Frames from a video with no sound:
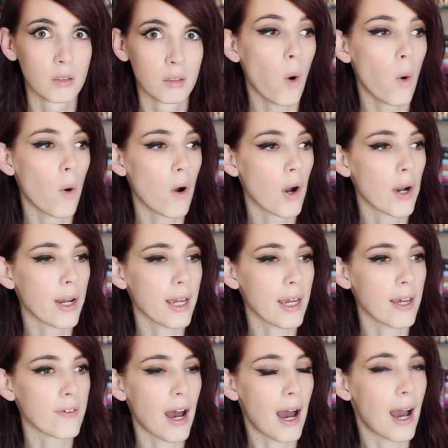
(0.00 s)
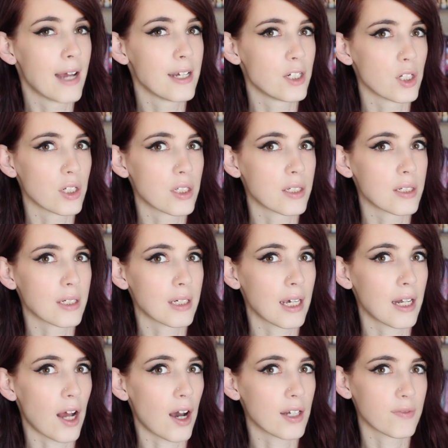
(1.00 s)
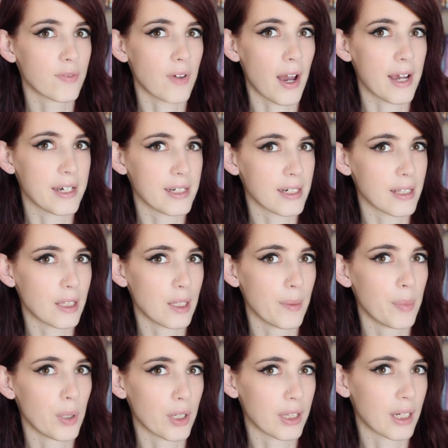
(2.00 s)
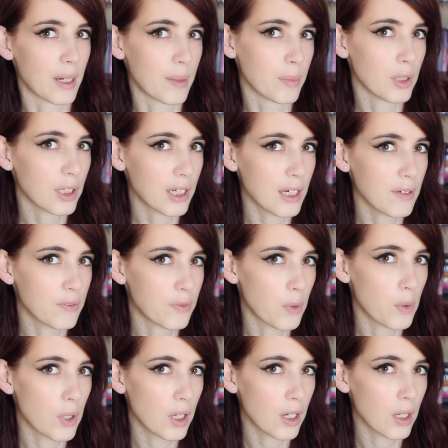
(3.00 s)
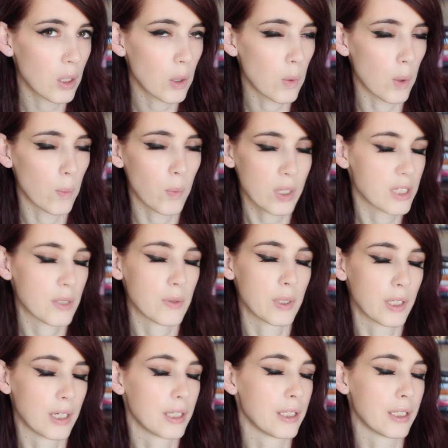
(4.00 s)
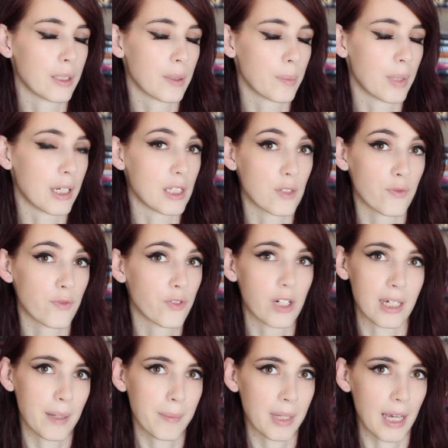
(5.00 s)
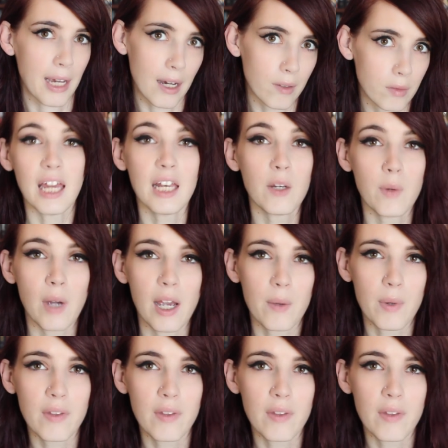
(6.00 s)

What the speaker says: or if I just cannot find the book that I'm looking for or what's going on here, but it's freaking me out. Anyway, I